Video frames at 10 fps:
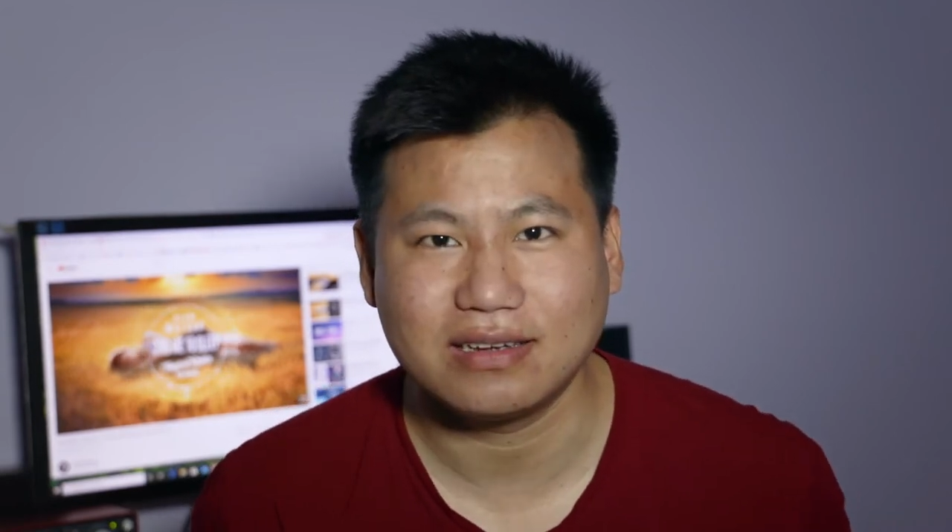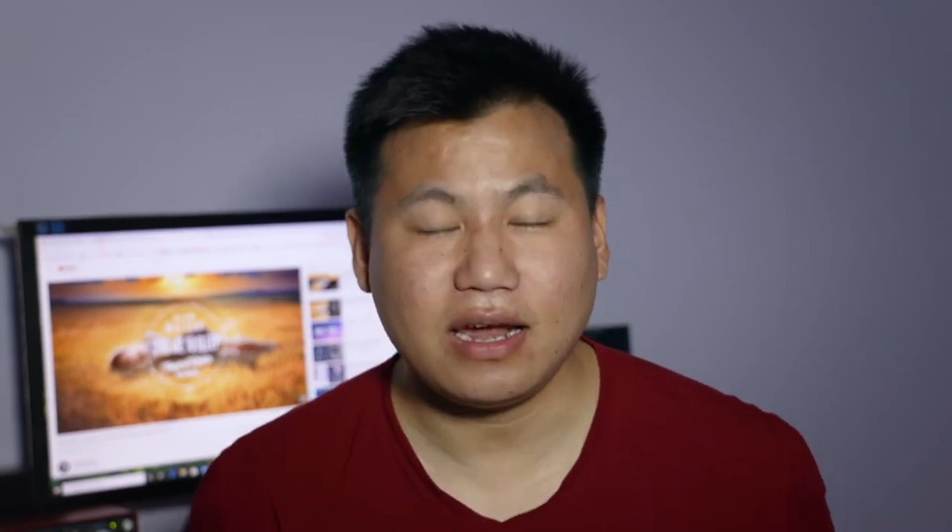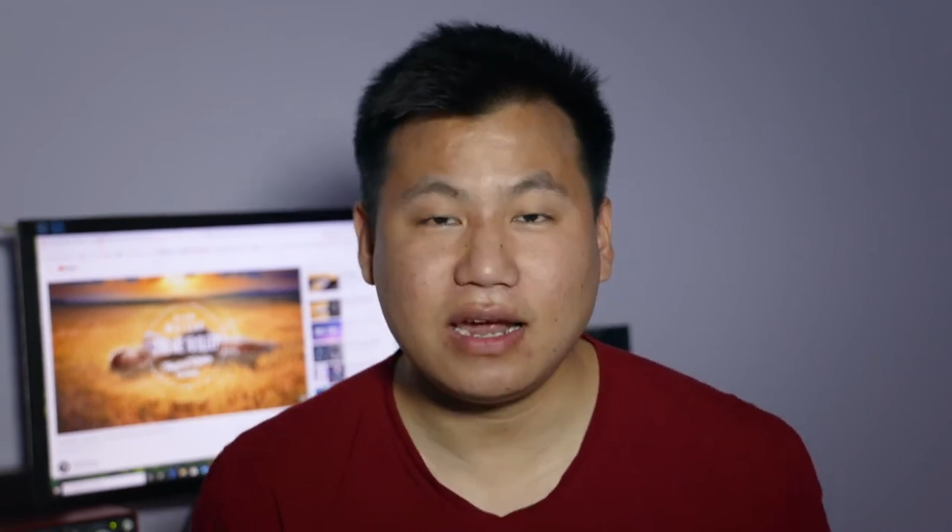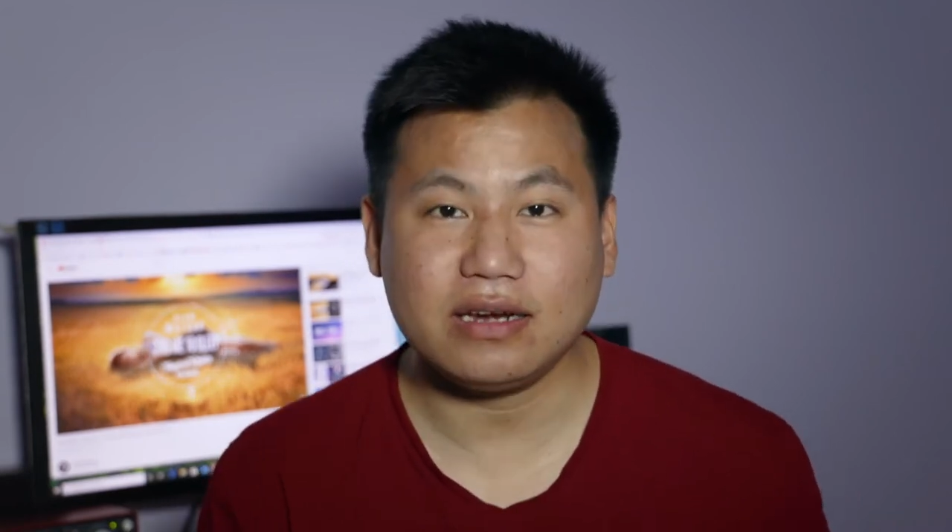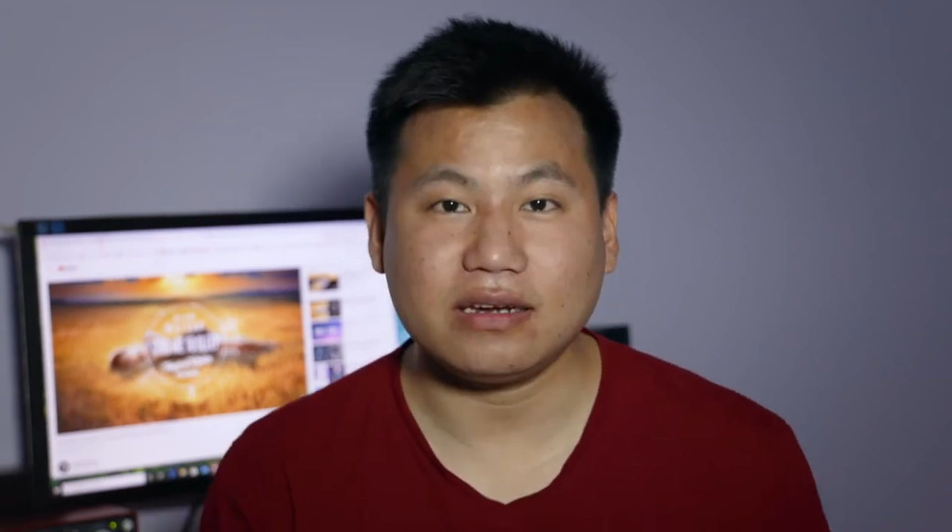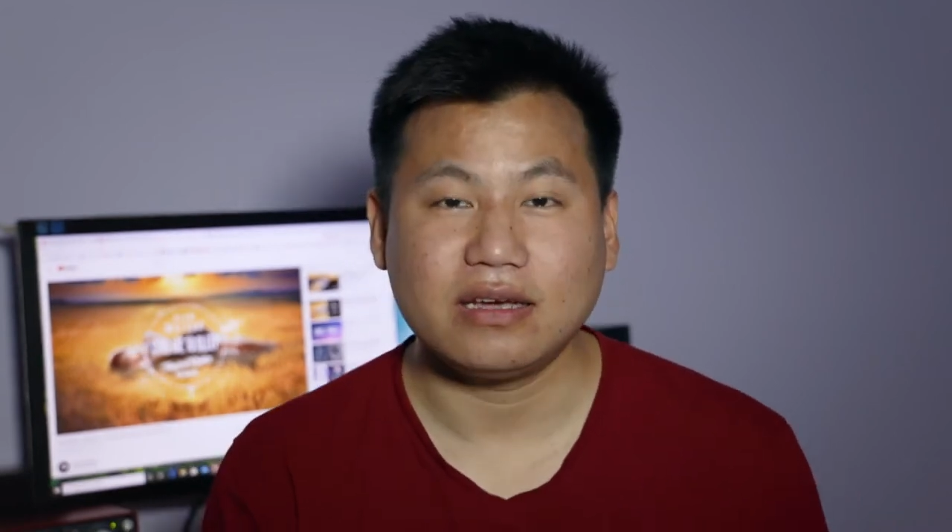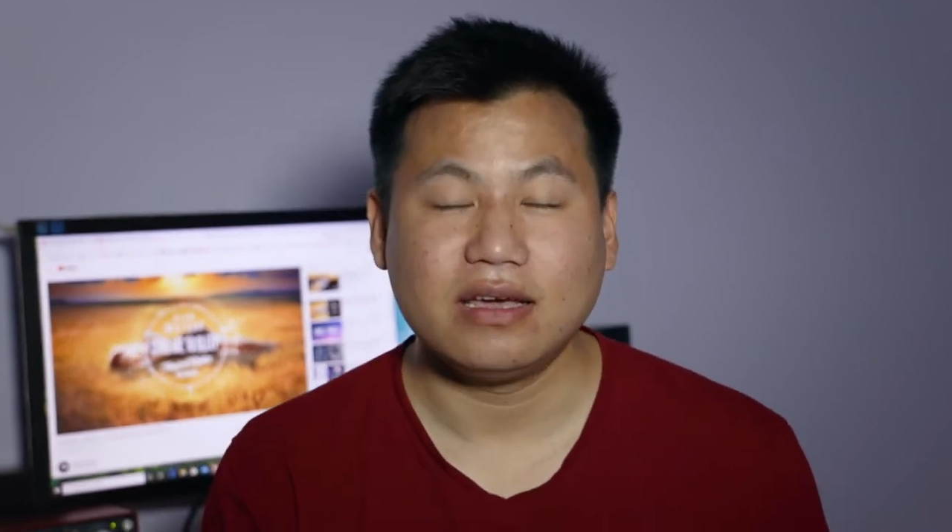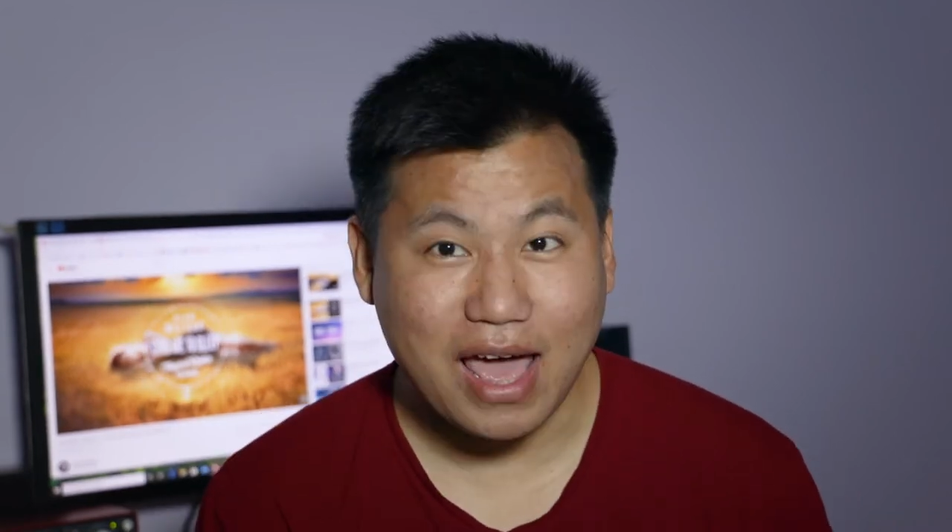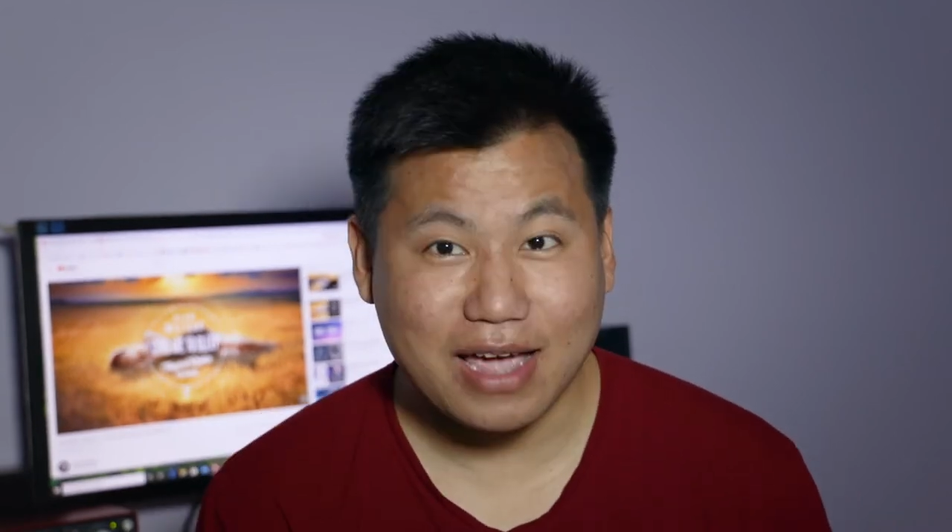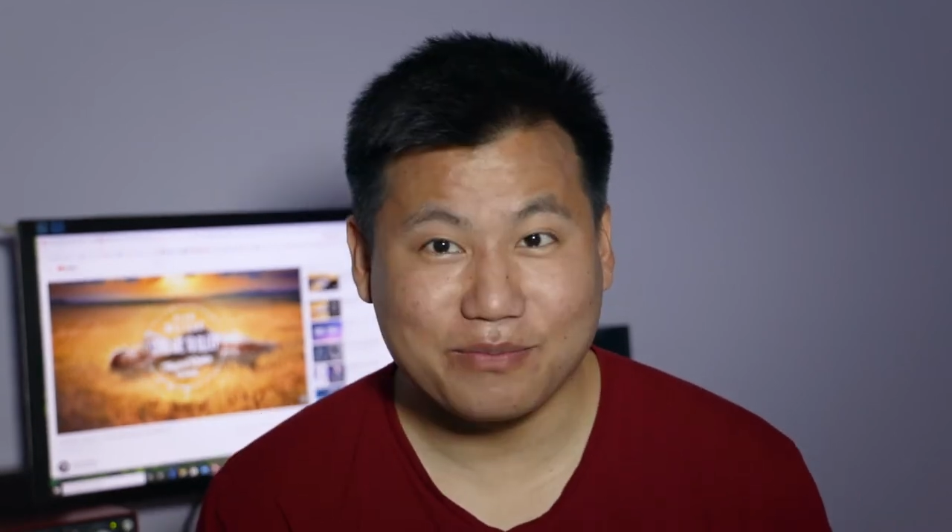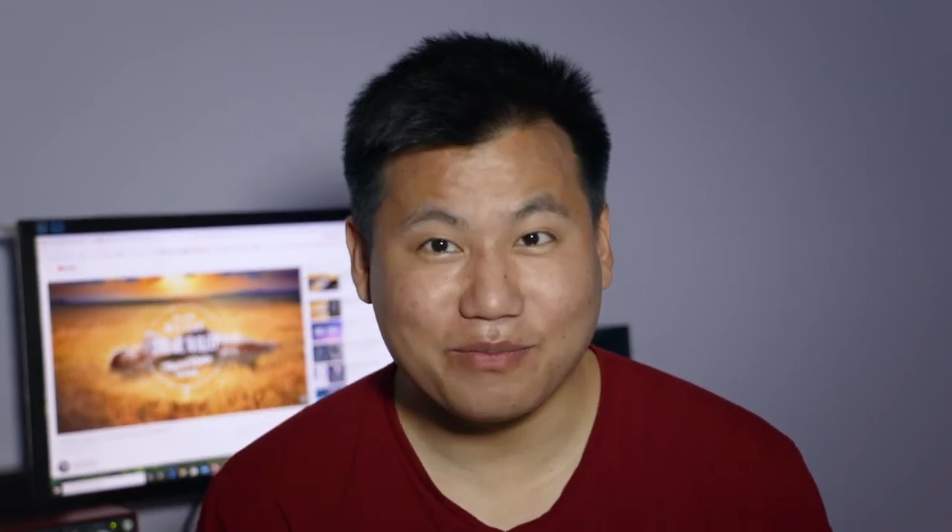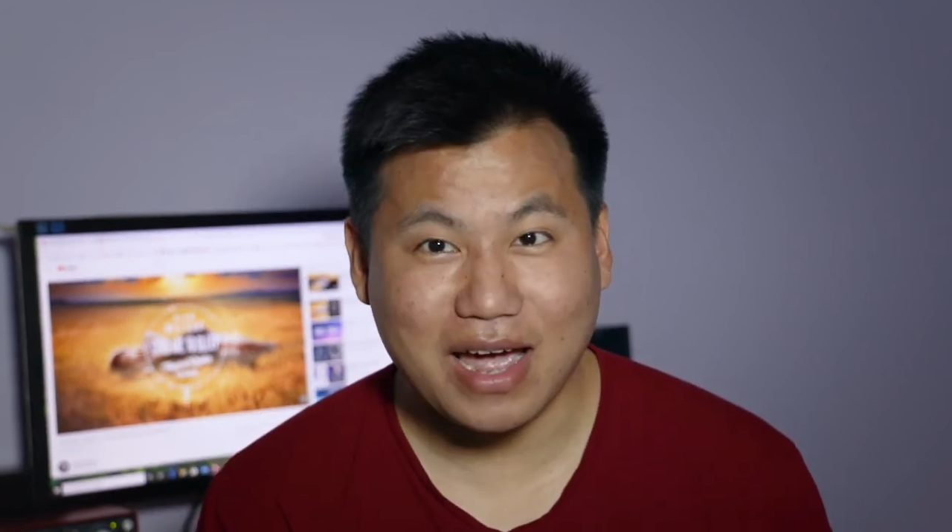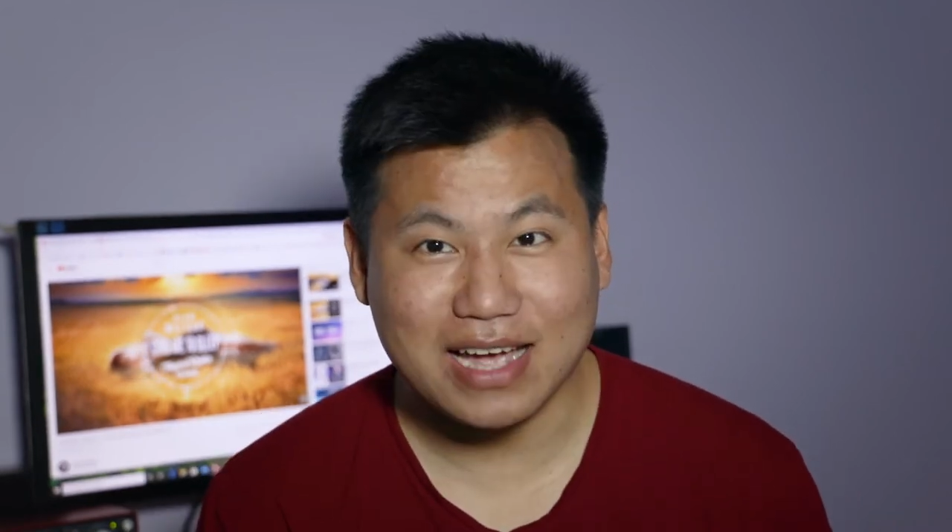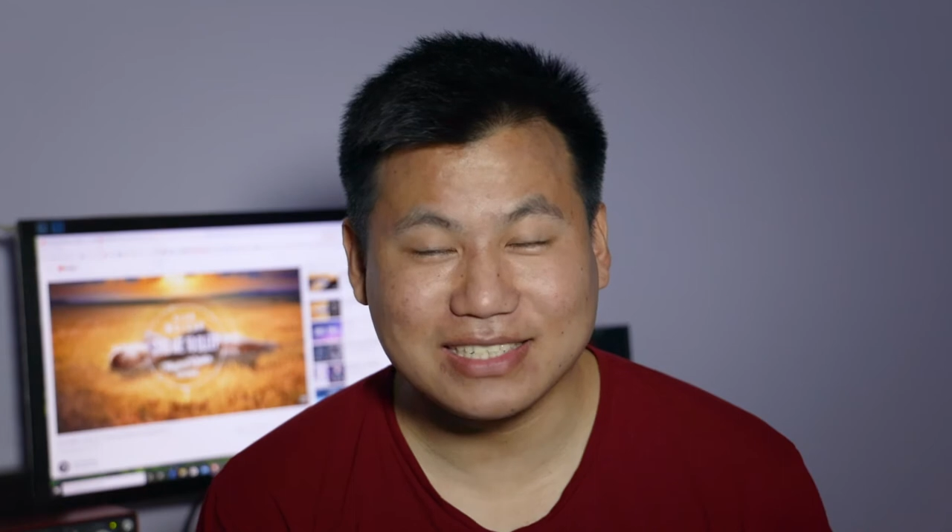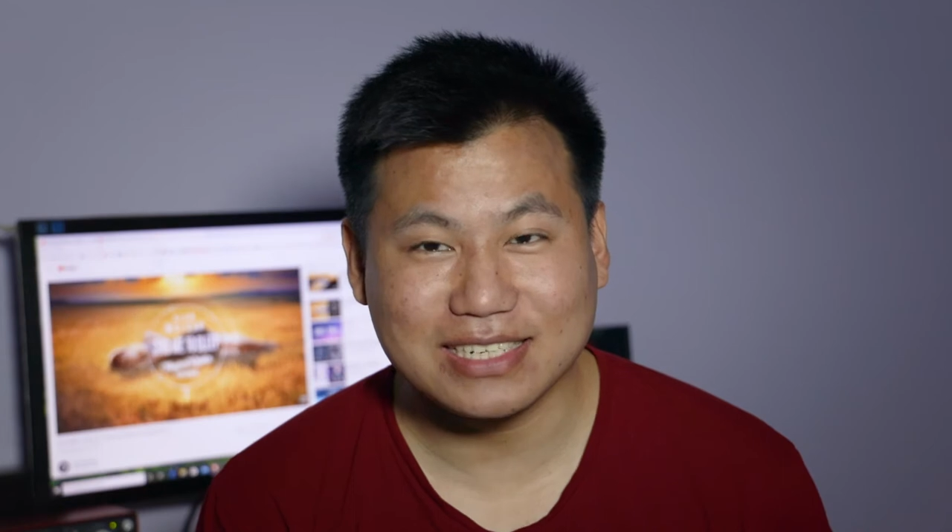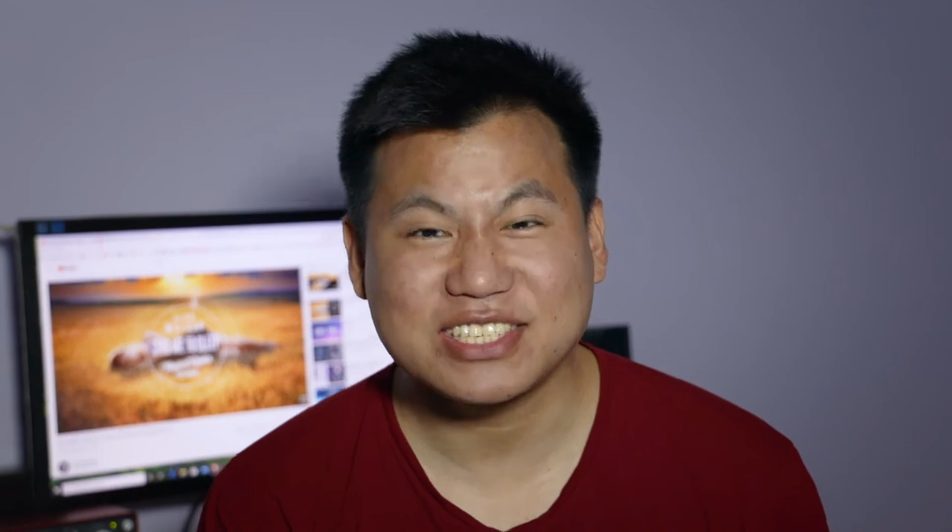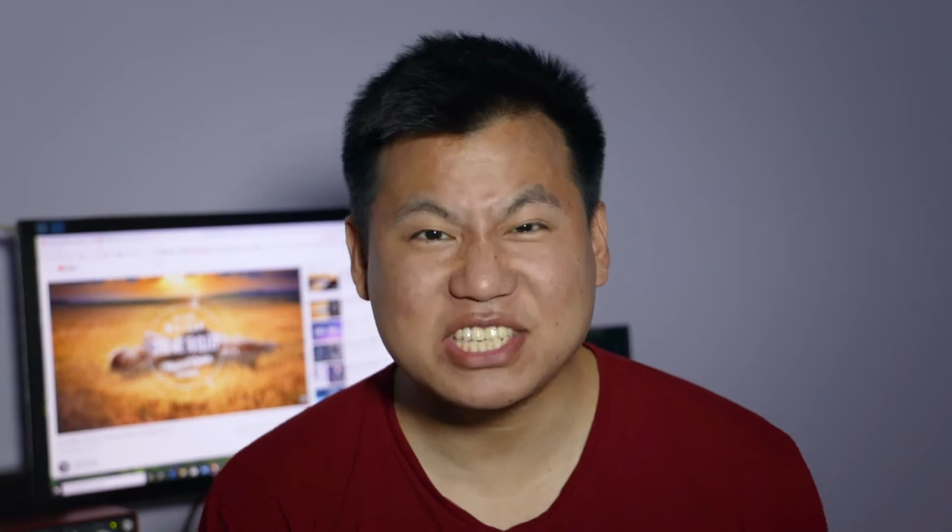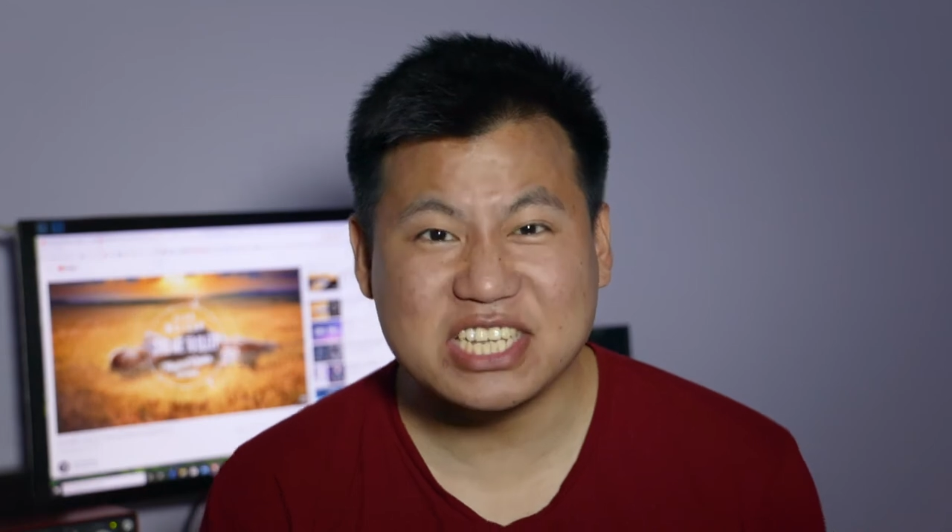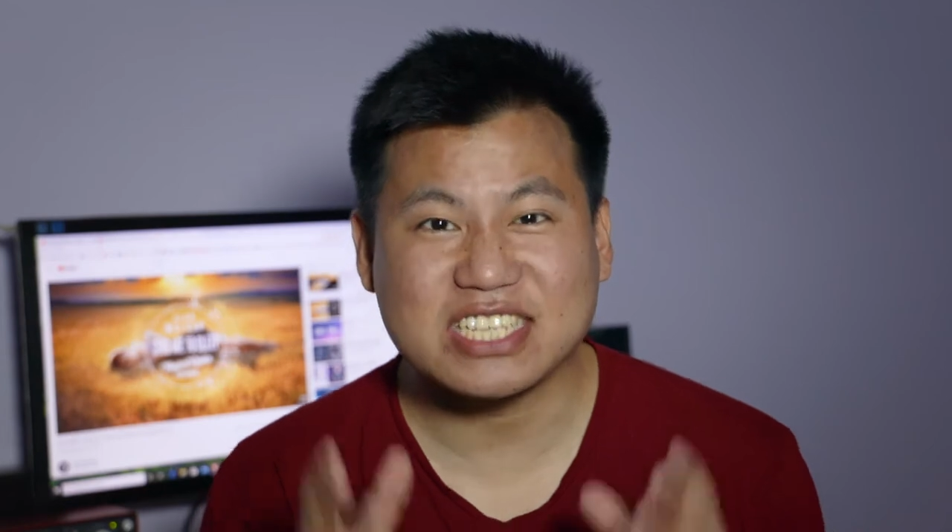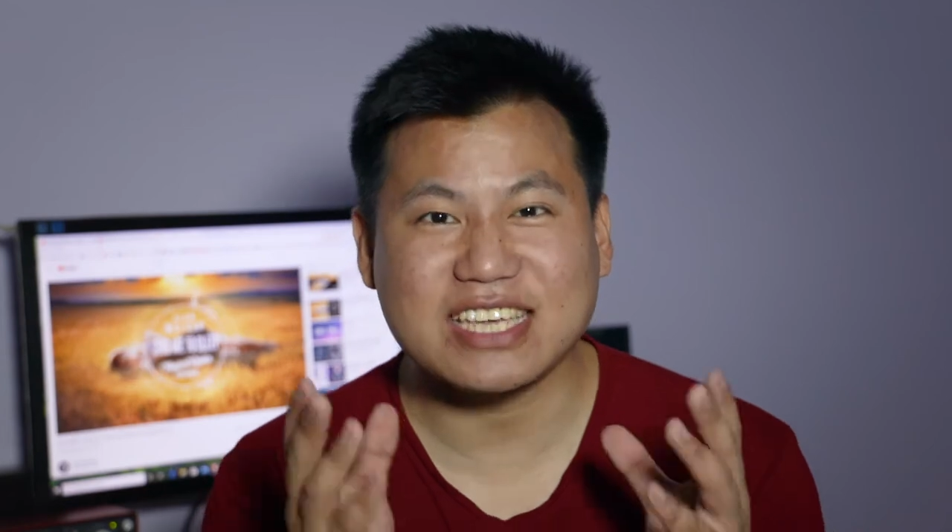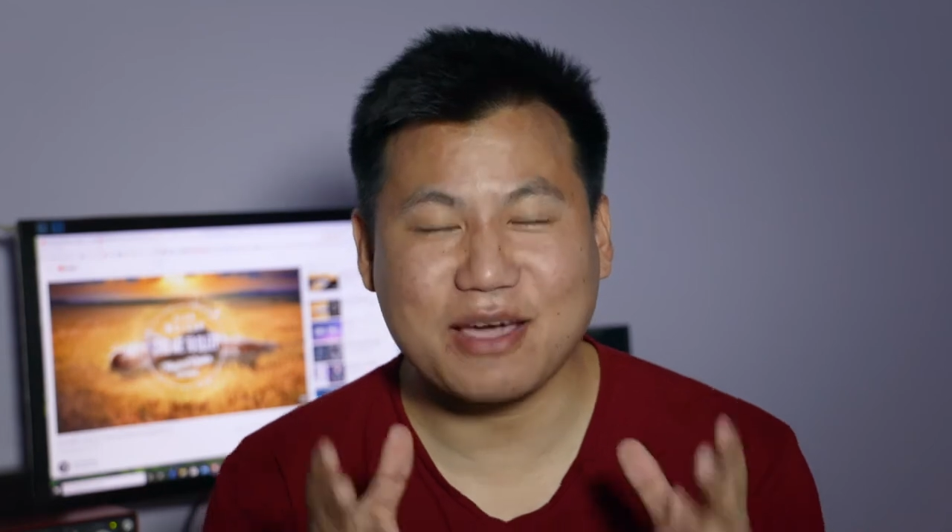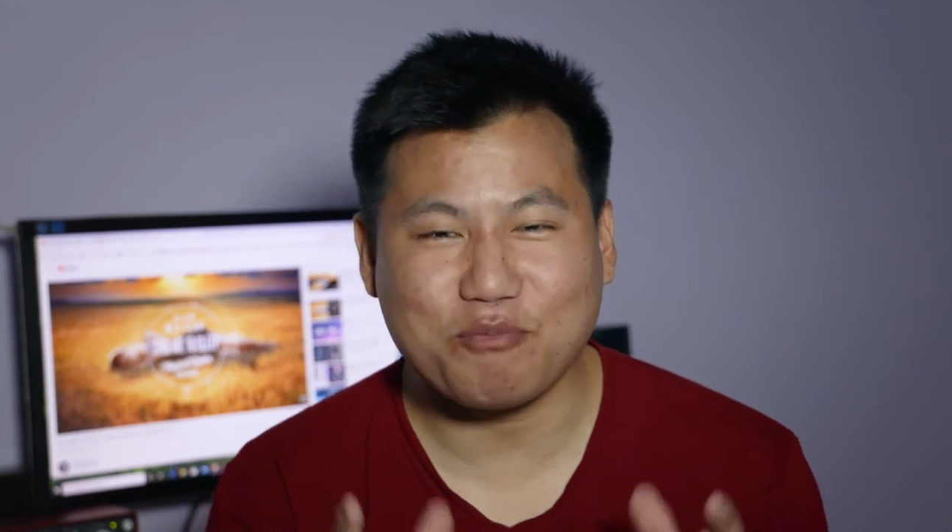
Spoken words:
And Black Magic 6K